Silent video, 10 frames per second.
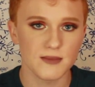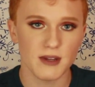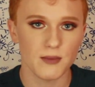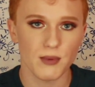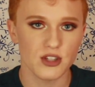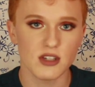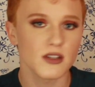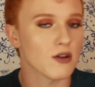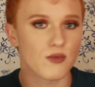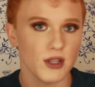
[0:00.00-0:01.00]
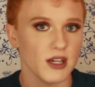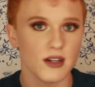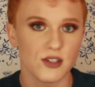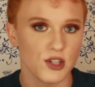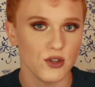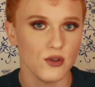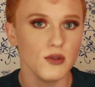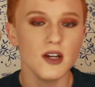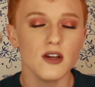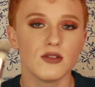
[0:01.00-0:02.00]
Cosmetic brushes are really good too.